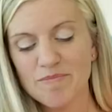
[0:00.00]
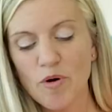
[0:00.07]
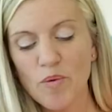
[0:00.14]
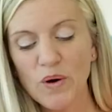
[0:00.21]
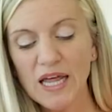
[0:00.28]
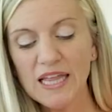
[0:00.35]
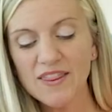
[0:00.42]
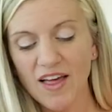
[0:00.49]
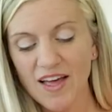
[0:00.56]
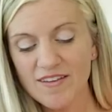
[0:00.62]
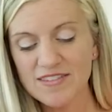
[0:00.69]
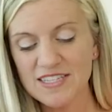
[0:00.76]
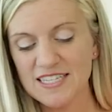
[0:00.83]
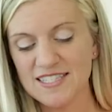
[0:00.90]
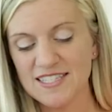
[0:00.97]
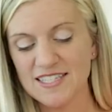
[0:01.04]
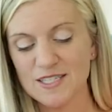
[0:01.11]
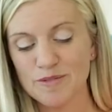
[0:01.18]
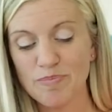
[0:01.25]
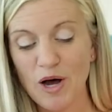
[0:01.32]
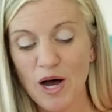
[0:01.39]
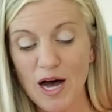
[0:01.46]
but what I love is
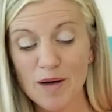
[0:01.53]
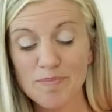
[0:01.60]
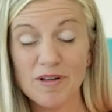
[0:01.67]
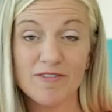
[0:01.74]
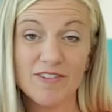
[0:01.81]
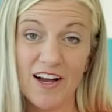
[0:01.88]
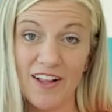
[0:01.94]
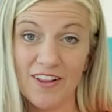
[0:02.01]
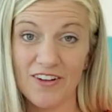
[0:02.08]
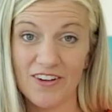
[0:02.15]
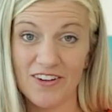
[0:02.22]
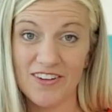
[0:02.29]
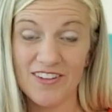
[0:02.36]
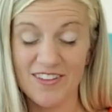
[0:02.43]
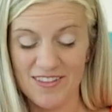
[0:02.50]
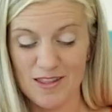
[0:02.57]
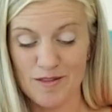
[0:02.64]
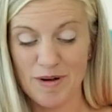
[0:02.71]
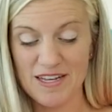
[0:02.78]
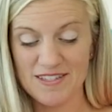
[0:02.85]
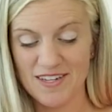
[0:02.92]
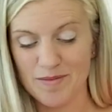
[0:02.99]
this pop of color that the
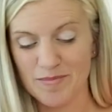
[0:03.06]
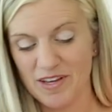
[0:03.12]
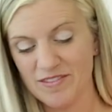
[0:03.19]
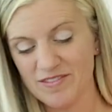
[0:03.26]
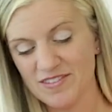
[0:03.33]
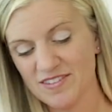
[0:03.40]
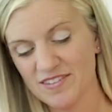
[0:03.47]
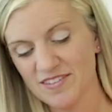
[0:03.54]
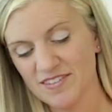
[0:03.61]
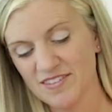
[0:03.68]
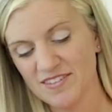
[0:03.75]
bias tape gives.